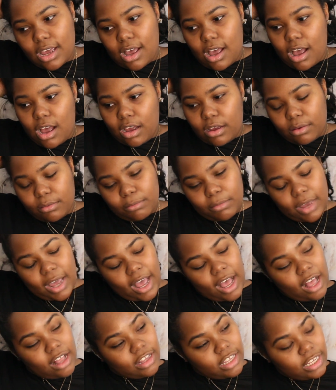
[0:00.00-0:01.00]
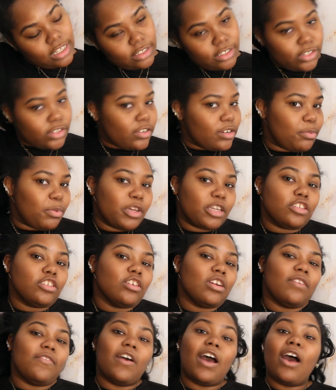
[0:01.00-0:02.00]
I'll insert a picture
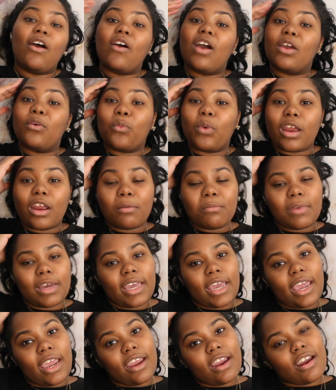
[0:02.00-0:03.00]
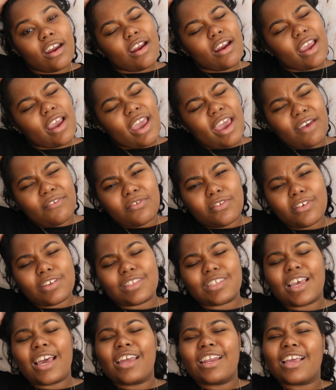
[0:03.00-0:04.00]
of how I wear my hair after it's
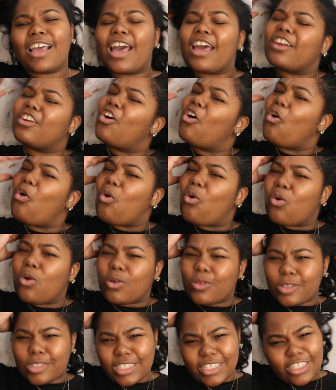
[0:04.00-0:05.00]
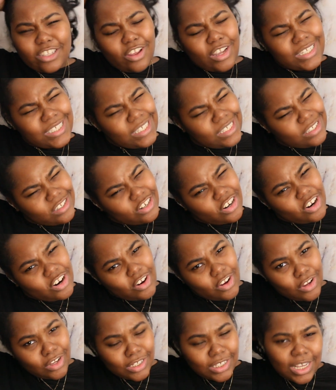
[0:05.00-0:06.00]
kind of gotten old and lost its
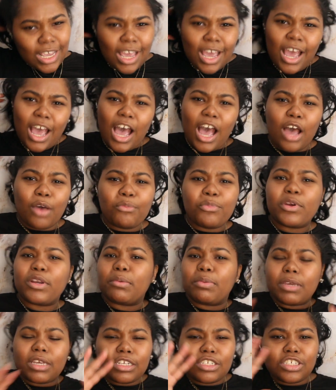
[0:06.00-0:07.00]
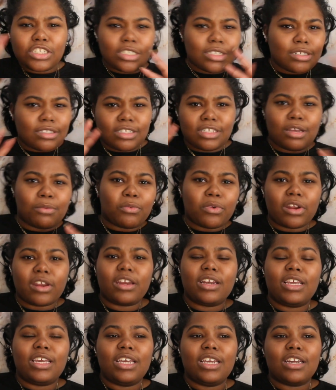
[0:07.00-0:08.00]
curls. I'll put a picture somewhere
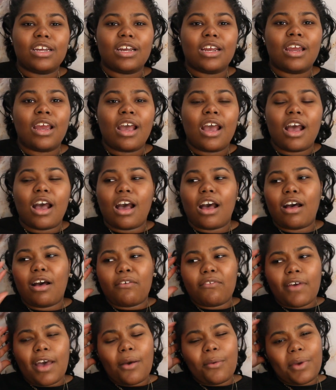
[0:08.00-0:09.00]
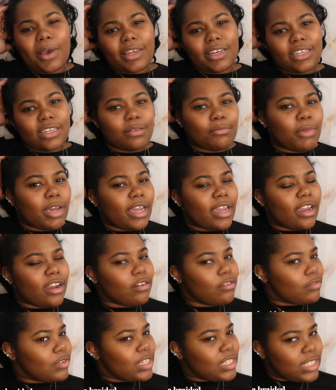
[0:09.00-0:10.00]
in here of how I did my hair
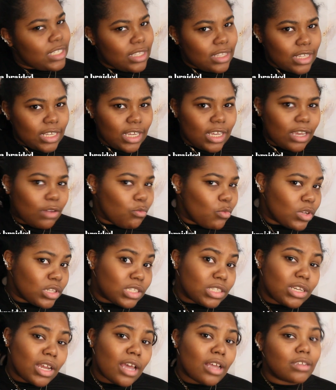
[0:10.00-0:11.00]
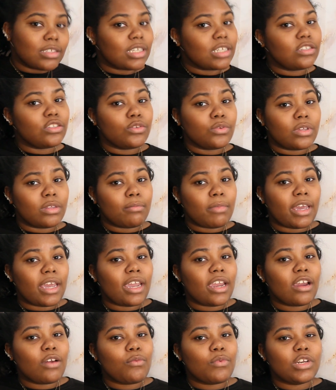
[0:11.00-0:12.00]
recently and what styles I do with my
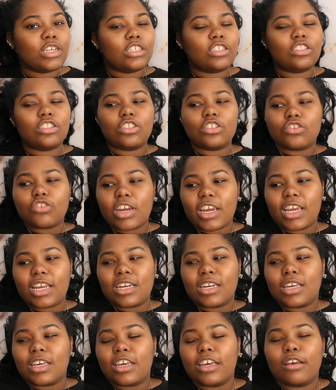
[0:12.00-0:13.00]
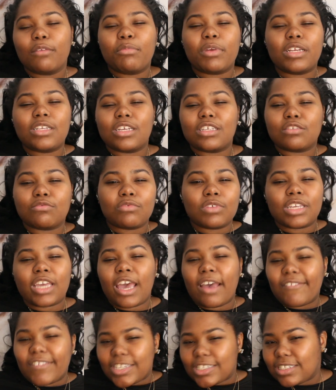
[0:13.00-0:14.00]
hair when it's straight, but it doesn't really
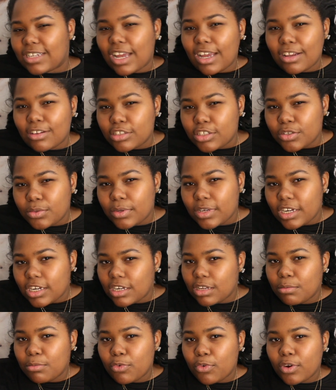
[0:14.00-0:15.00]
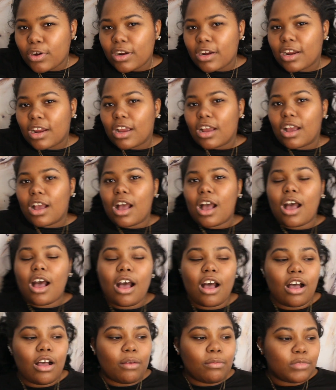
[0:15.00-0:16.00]
have a style to it anymore.
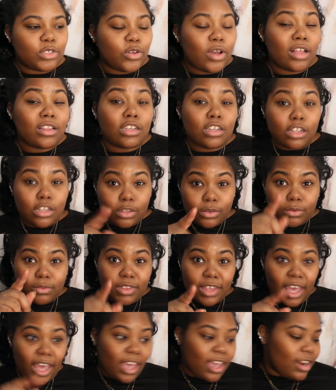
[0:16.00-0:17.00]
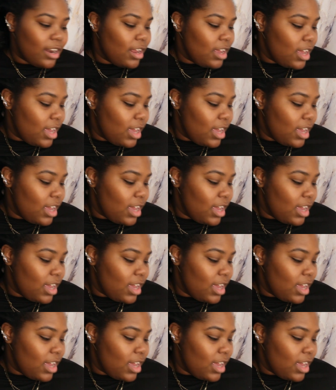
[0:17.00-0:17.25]
So I'll include that.